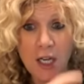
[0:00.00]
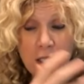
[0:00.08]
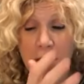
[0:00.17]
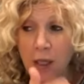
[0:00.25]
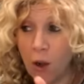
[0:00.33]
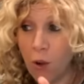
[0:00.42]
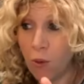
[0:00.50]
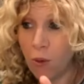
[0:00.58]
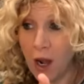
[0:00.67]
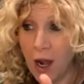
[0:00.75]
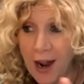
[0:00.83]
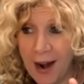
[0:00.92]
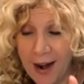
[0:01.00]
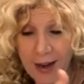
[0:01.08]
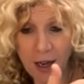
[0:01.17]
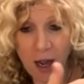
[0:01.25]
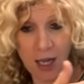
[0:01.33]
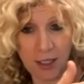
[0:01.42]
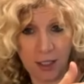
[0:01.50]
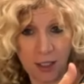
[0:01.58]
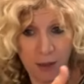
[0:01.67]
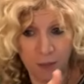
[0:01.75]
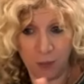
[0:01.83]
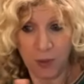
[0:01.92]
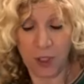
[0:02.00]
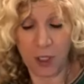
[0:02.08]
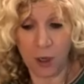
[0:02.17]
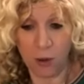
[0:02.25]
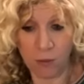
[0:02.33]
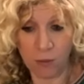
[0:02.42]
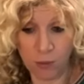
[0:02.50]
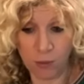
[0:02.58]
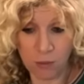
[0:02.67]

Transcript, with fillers: So I got to, you know,